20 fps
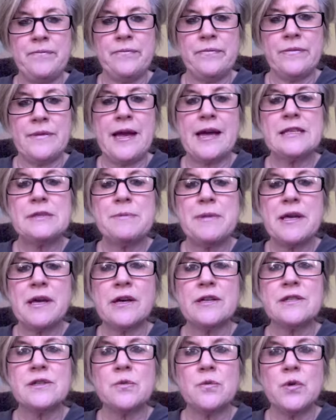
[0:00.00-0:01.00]
That's
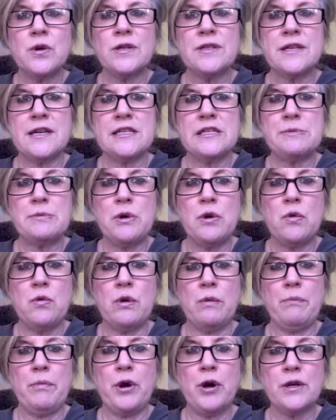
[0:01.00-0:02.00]
because the words I spoke
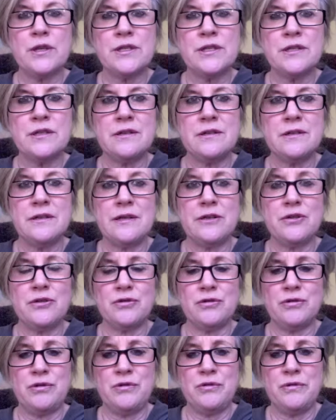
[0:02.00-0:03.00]
were personal and
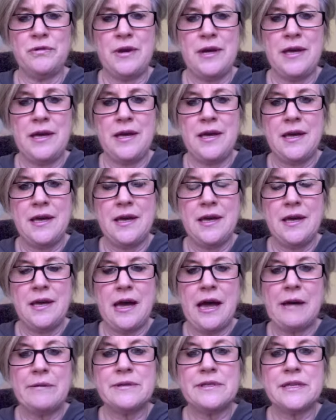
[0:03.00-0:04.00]
true.
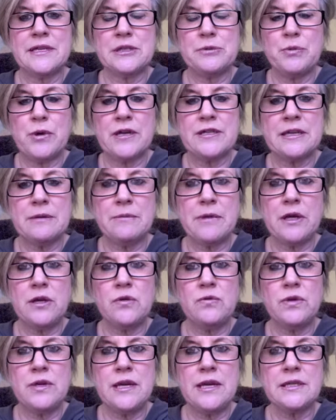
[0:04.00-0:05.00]
I was expressing my
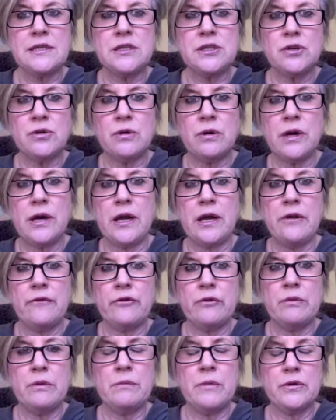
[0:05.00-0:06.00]
unique story
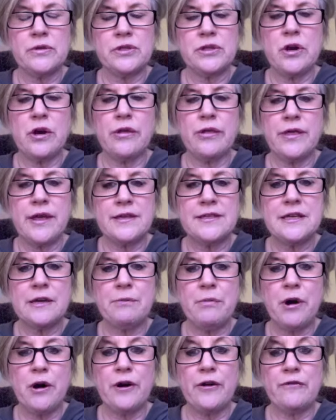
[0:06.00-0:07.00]
from the most
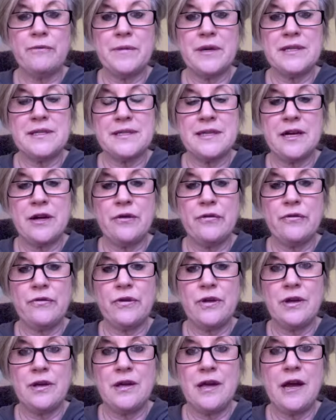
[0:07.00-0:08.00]
authentic part of myself,
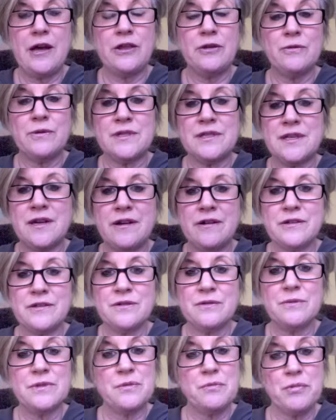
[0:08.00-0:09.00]
and the
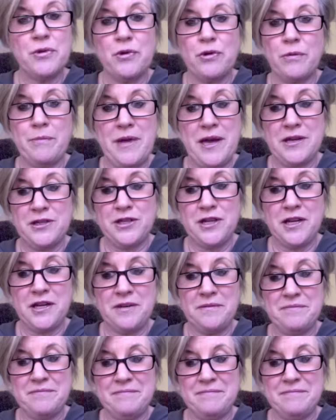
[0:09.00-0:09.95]
result was pure magic.